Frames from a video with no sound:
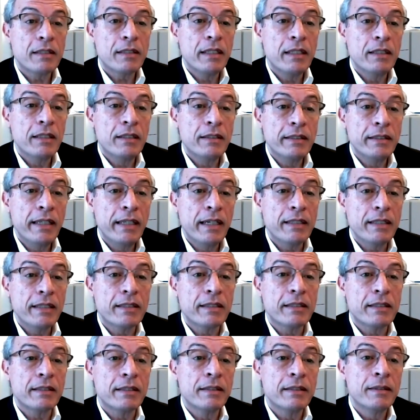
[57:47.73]
in the
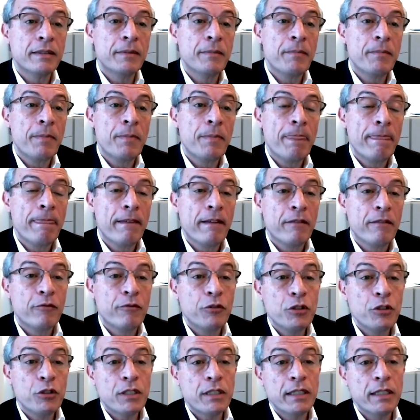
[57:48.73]
text.
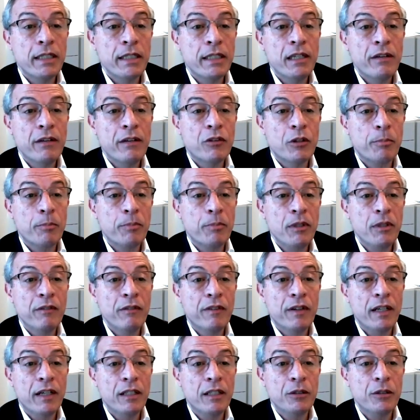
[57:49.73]
First, they give the
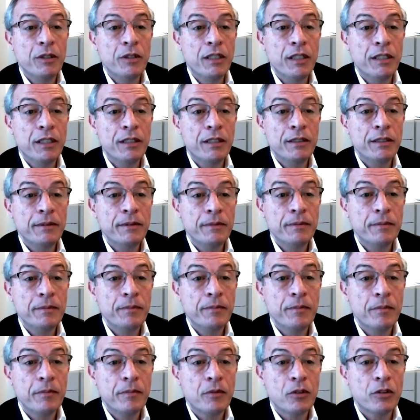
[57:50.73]
p-value here,
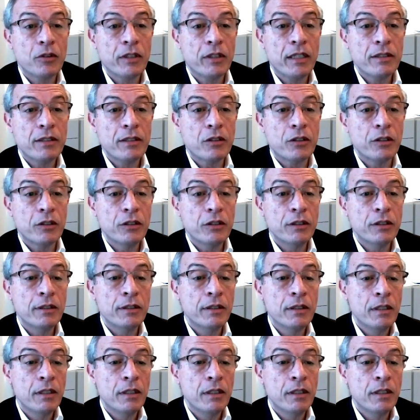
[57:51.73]
so that's good.